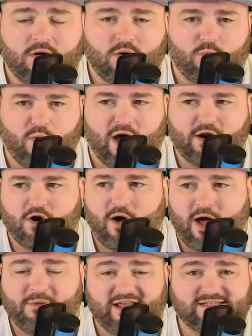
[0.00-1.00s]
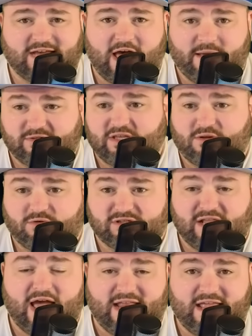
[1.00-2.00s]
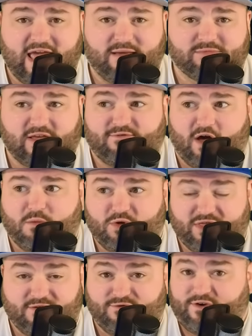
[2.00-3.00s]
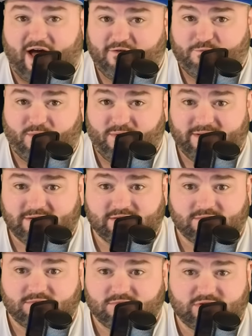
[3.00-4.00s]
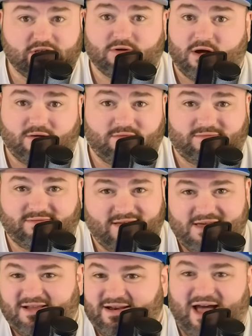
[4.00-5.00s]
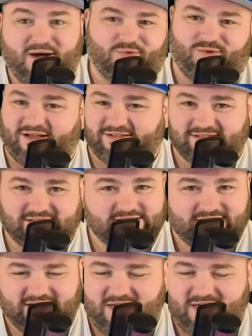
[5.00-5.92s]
Want to know how many times in those 9 games they've come within 5 points? 0. Not once.